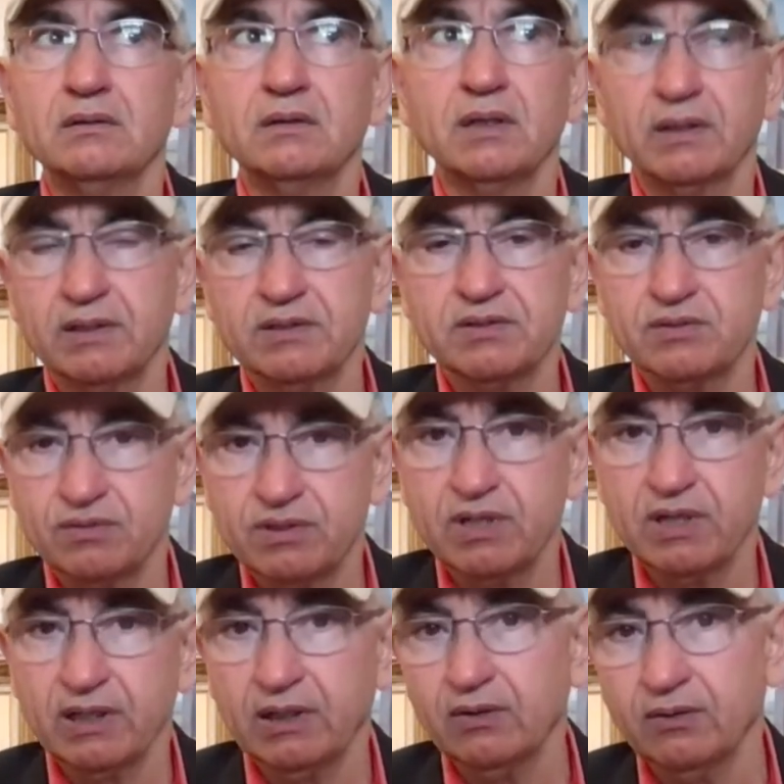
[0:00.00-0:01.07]
I guess you
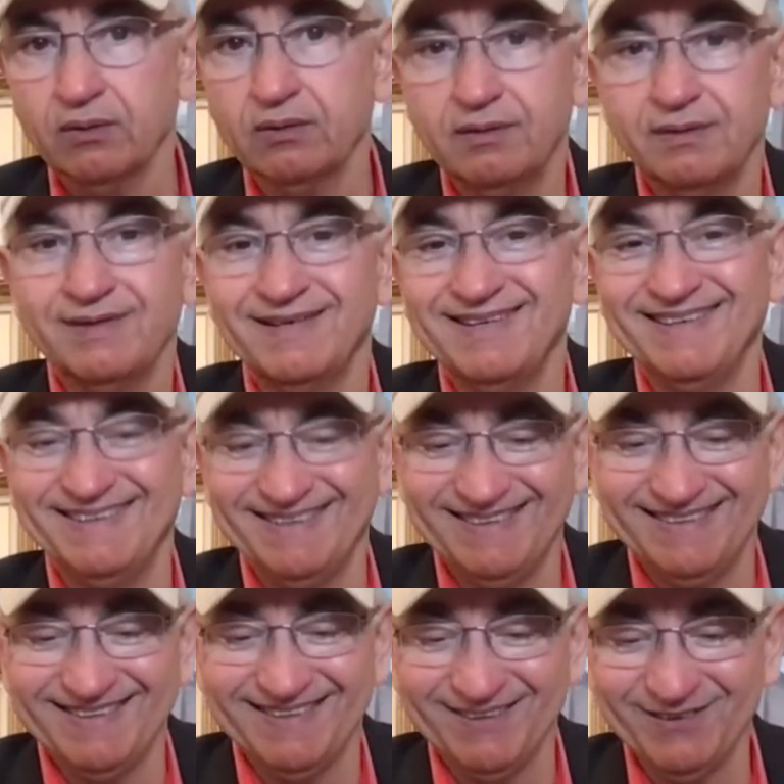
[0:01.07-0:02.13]
say hello.
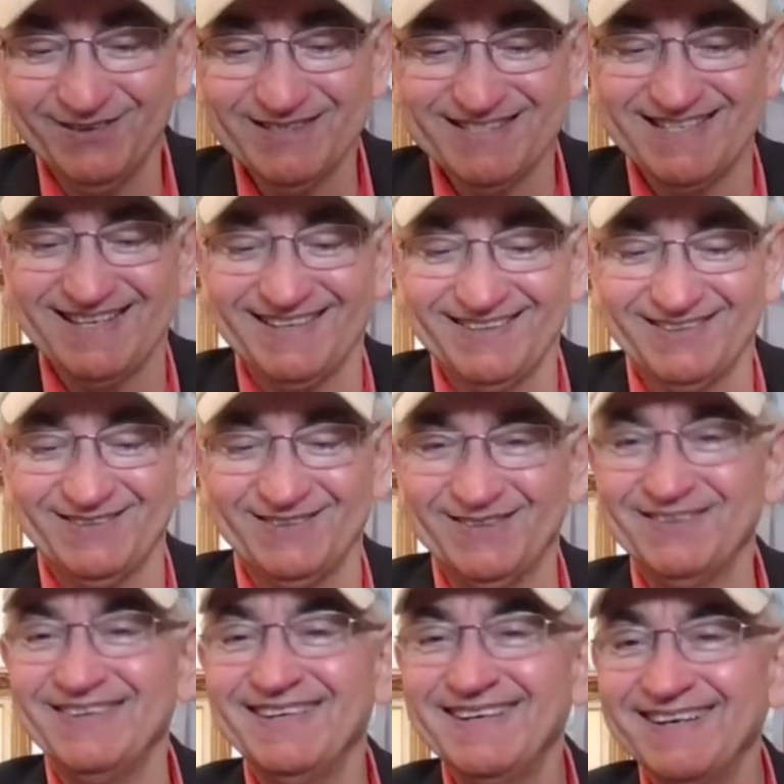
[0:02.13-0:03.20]
Hello is hello.
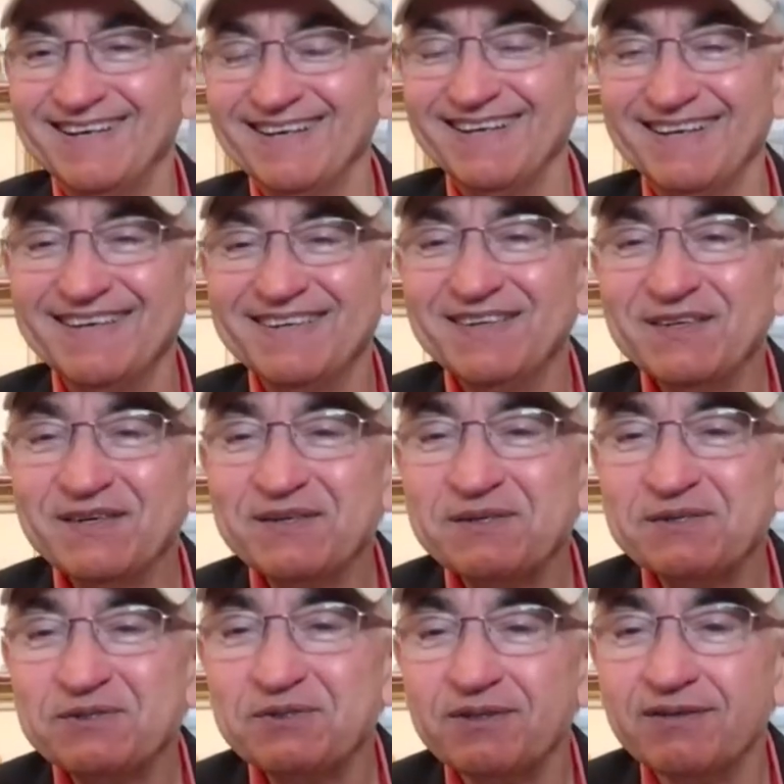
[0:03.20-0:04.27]

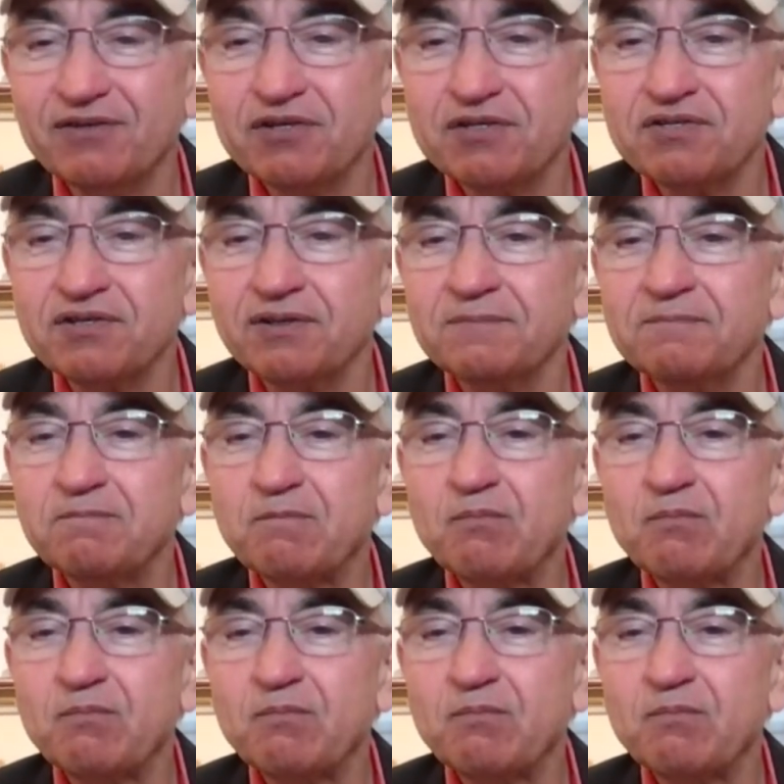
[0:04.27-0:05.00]
Universal.